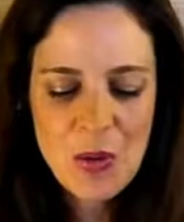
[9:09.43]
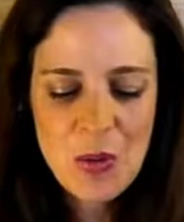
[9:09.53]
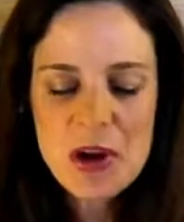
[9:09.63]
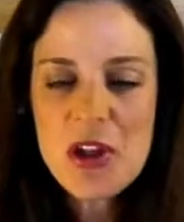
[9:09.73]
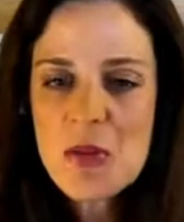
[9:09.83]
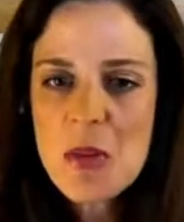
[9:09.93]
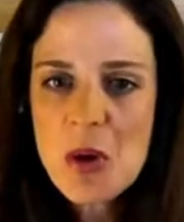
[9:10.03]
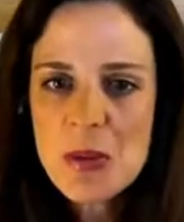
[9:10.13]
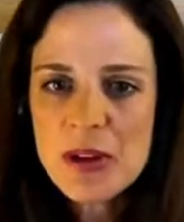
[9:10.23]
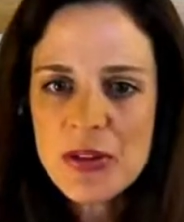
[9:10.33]
What do the
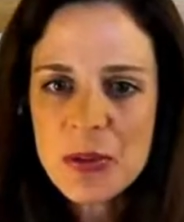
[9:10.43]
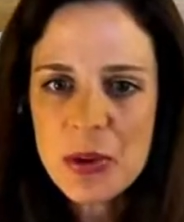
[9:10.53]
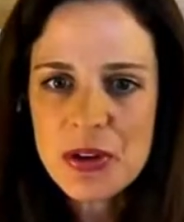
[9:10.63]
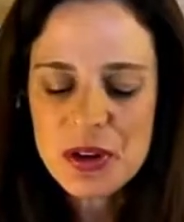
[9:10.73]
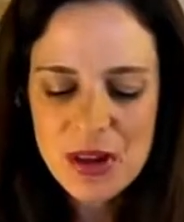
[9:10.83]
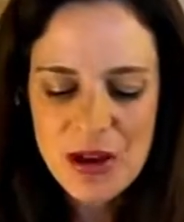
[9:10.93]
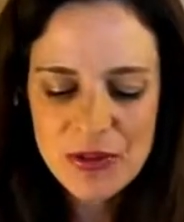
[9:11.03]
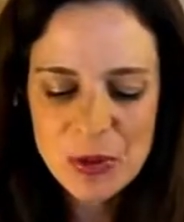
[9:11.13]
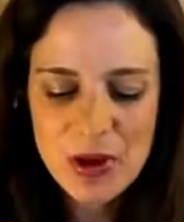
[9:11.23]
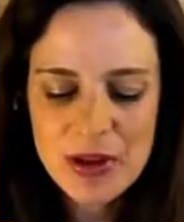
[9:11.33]
moments with your
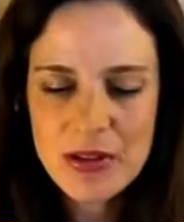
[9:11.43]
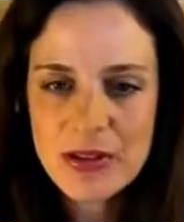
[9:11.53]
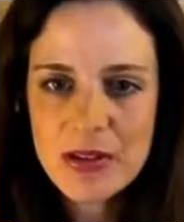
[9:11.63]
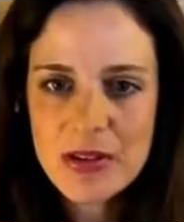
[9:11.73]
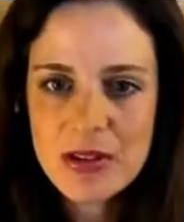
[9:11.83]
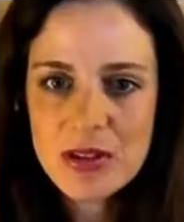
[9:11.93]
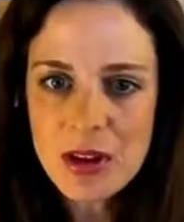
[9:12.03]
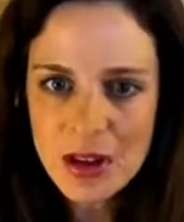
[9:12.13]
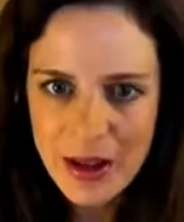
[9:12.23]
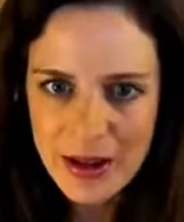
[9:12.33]
loved ones
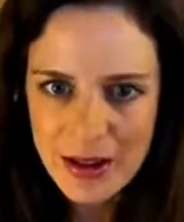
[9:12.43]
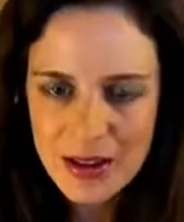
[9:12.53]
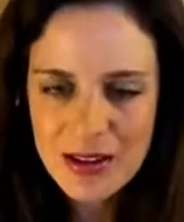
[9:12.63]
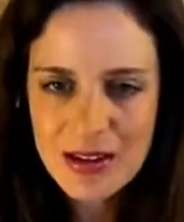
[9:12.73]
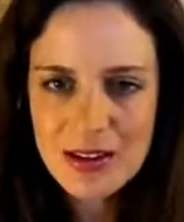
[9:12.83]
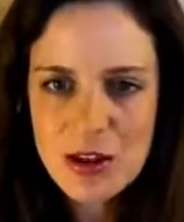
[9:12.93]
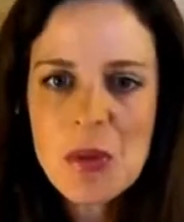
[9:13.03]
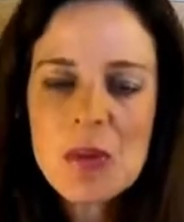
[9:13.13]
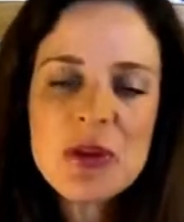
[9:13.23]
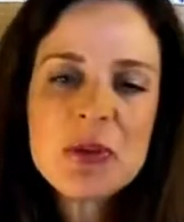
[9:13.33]
look like? The
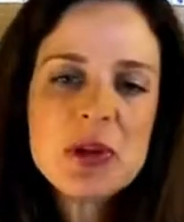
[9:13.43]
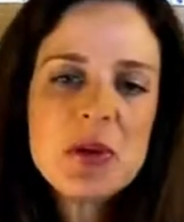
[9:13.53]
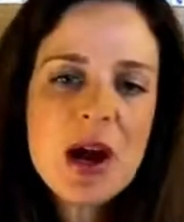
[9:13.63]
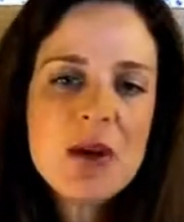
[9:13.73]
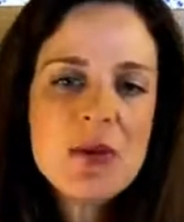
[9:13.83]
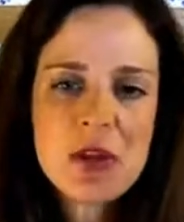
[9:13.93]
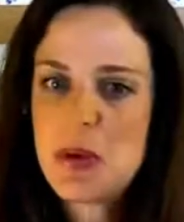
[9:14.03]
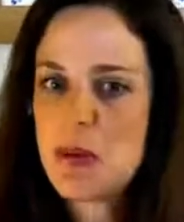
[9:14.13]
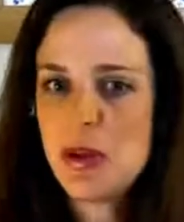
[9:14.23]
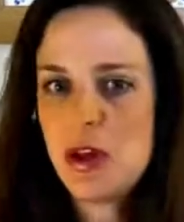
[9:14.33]
moments when you are with the
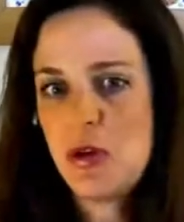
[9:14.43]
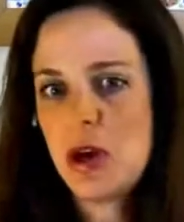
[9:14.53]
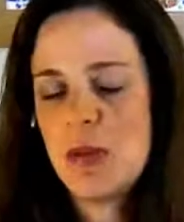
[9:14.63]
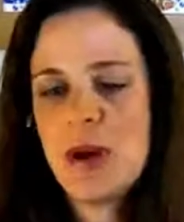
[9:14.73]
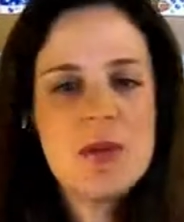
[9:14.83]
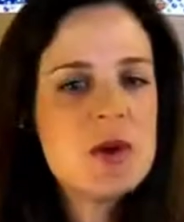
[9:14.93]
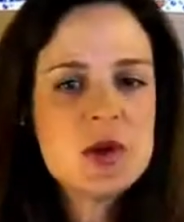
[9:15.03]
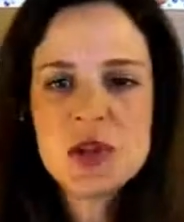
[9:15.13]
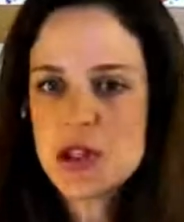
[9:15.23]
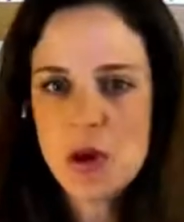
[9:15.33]
people that you care about
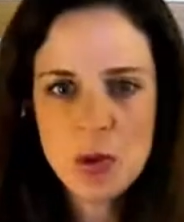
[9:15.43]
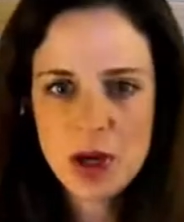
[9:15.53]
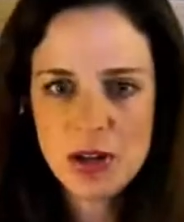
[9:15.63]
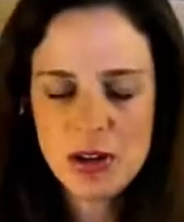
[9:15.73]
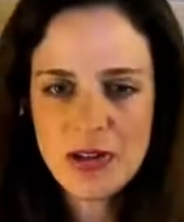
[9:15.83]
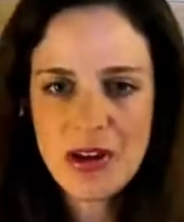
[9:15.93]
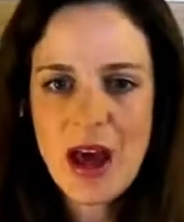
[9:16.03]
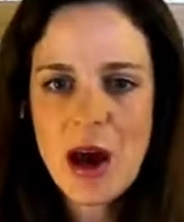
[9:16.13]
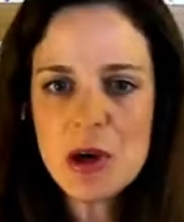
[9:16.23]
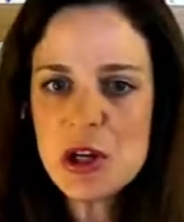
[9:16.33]
most in the world,
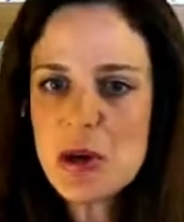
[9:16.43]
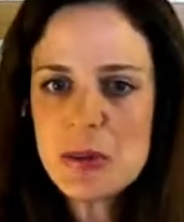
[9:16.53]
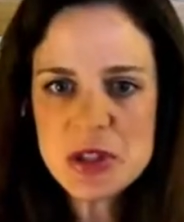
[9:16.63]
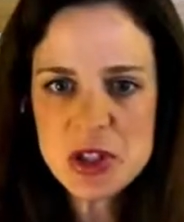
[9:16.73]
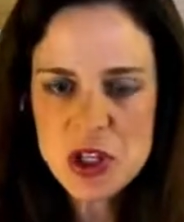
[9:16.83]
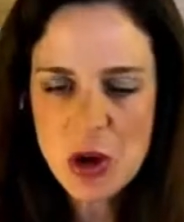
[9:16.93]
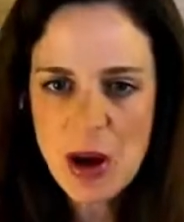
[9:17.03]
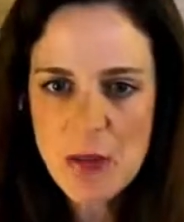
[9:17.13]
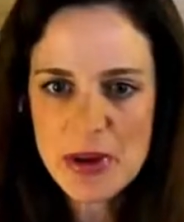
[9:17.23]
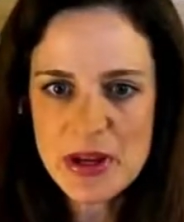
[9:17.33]
how are you able to show
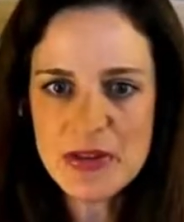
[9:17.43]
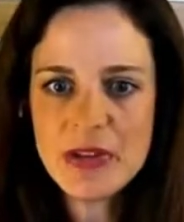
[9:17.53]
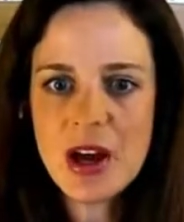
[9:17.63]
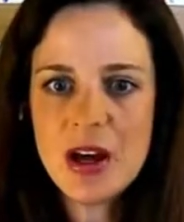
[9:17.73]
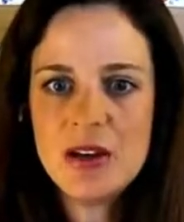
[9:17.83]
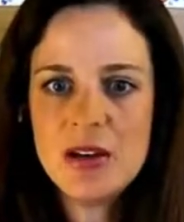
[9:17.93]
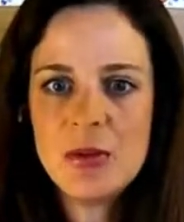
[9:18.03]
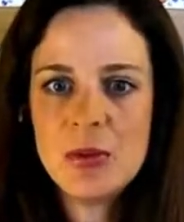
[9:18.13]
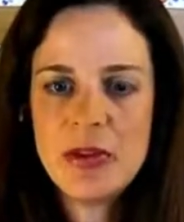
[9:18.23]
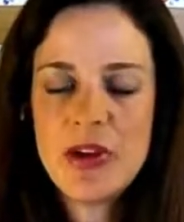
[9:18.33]
up based on
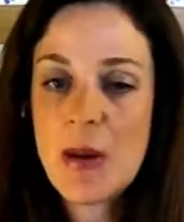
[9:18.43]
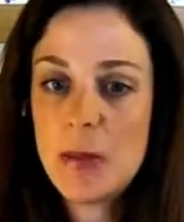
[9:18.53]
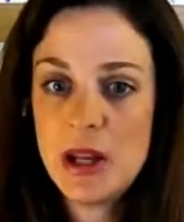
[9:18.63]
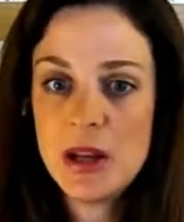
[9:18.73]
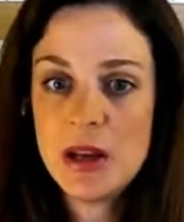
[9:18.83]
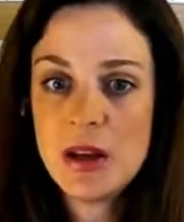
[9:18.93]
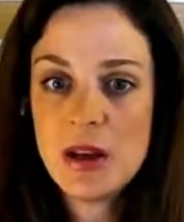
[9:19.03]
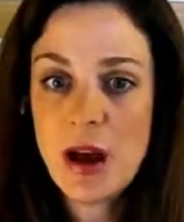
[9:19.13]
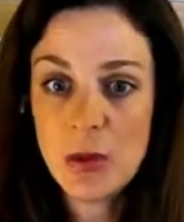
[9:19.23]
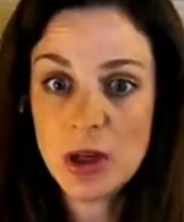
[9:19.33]
what's happening
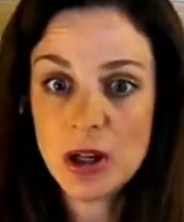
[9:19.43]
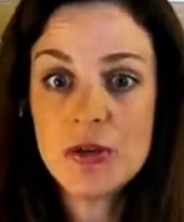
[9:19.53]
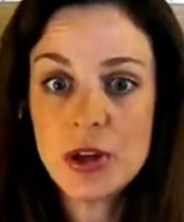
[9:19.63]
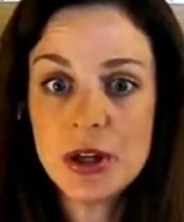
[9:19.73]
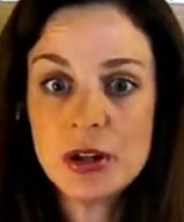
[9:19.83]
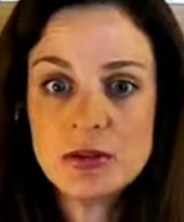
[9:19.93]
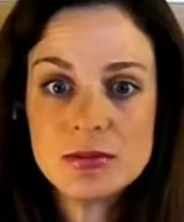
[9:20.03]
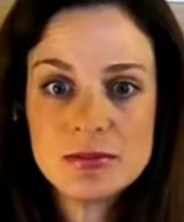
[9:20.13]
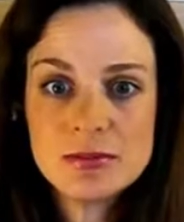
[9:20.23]
at work for you?